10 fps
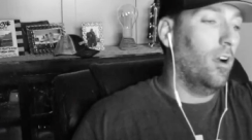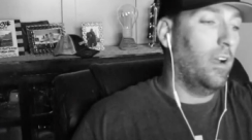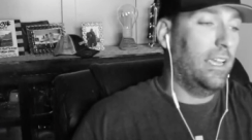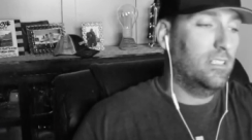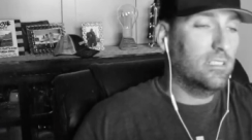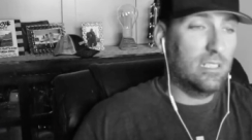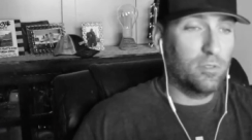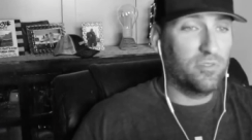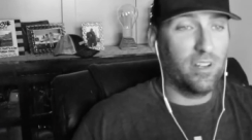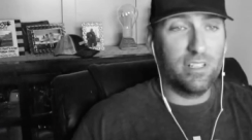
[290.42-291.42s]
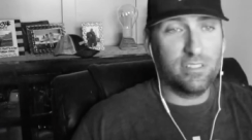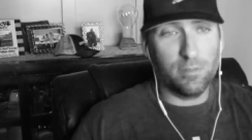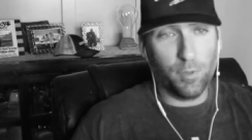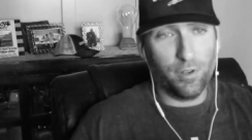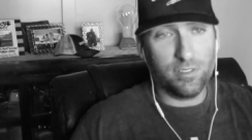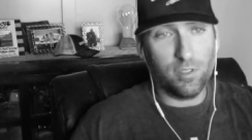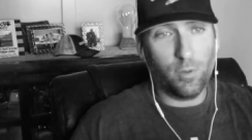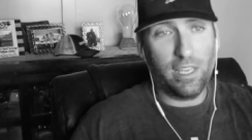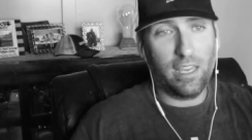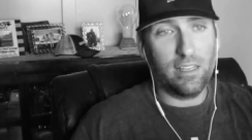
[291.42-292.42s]
Our agency was very similar. So
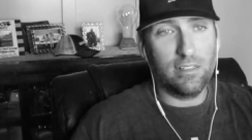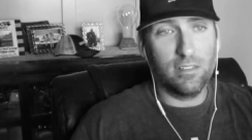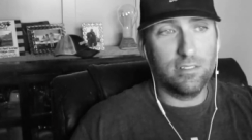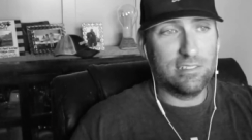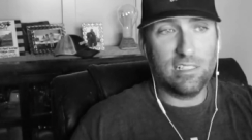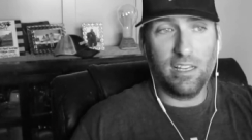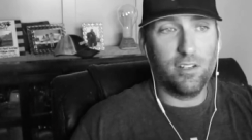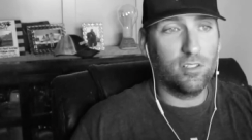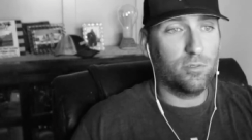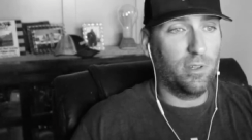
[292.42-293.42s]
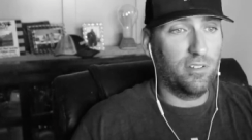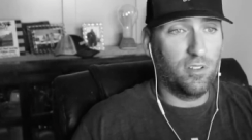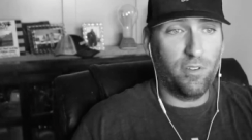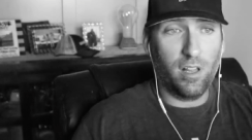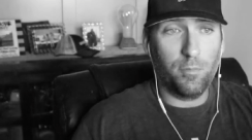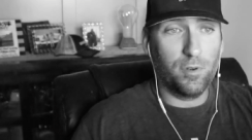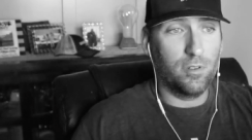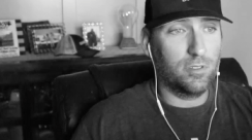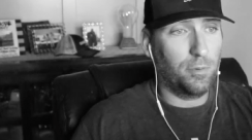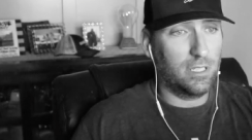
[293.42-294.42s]
we had designers, we had
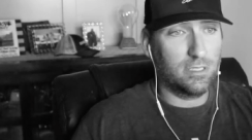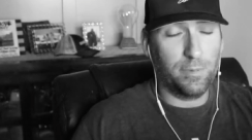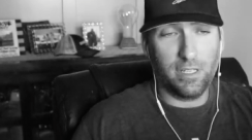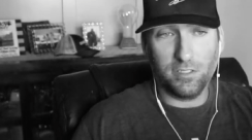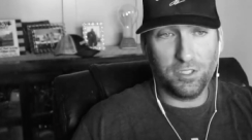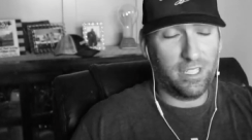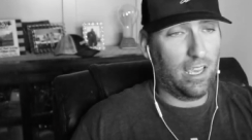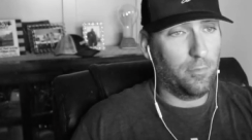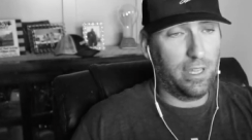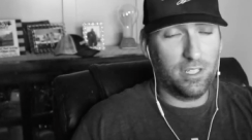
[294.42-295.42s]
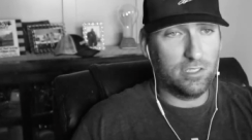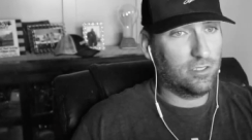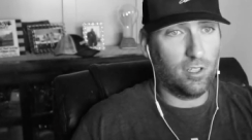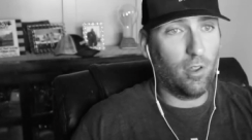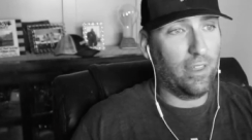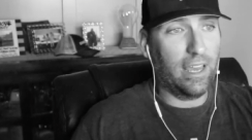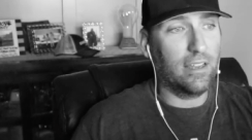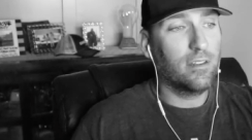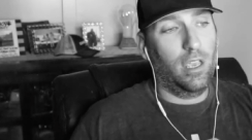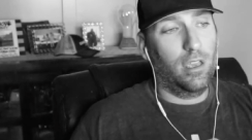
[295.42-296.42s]
developers, project managers, account managers, all
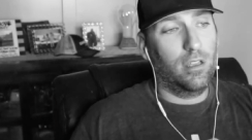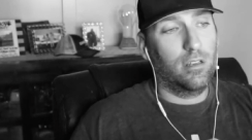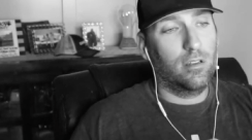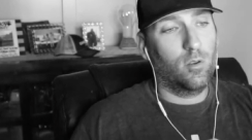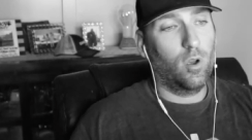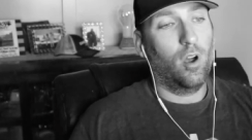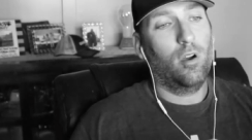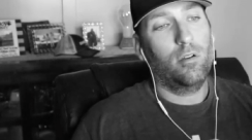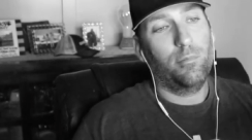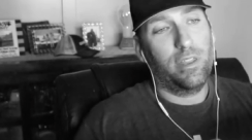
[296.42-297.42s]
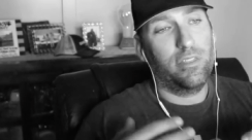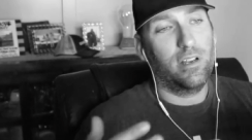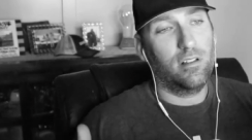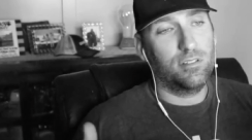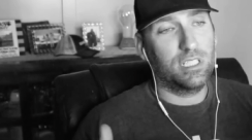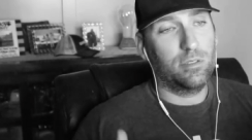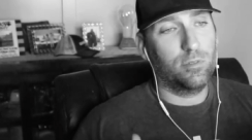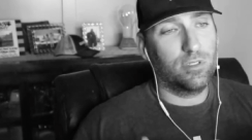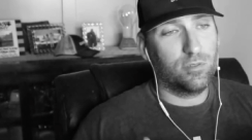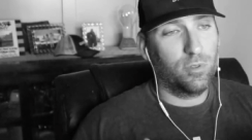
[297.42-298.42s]
that. And our methodology
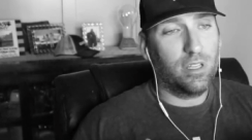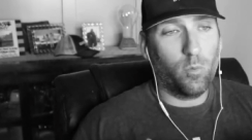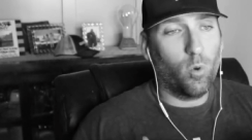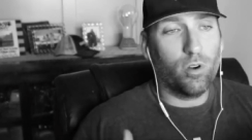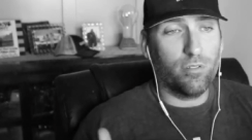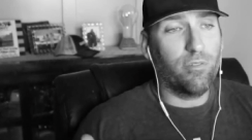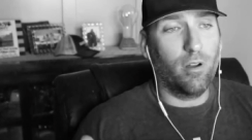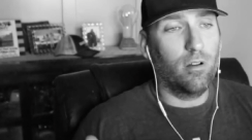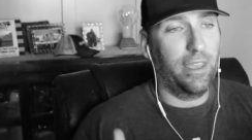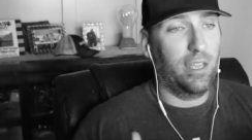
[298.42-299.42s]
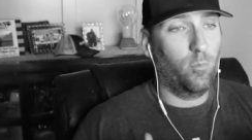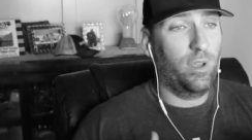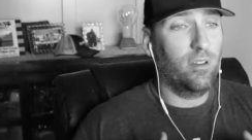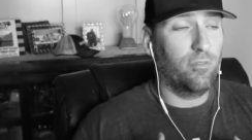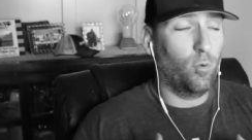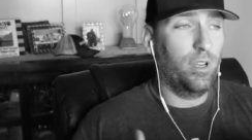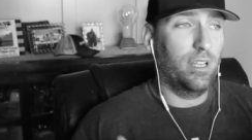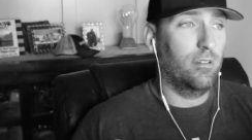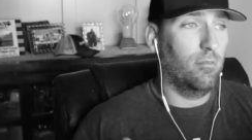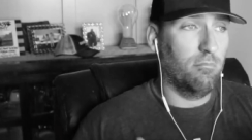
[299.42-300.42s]
was really waterfall. And we
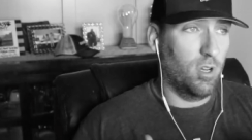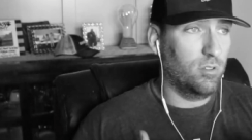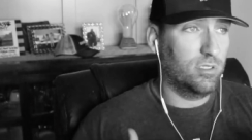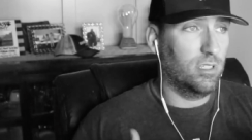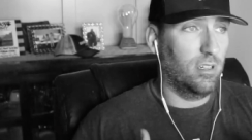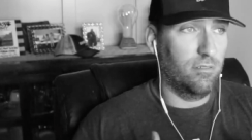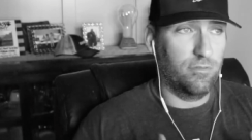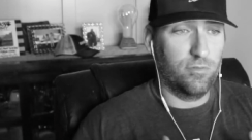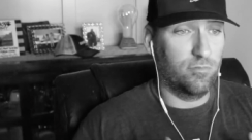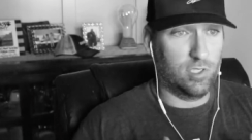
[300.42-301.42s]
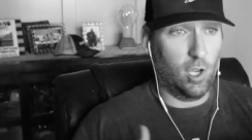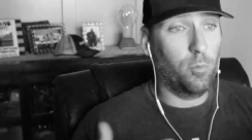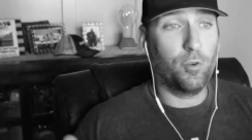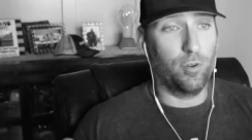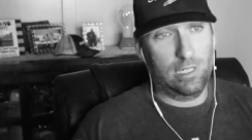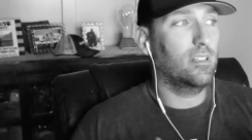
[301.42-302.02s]
avoided most of scope creep.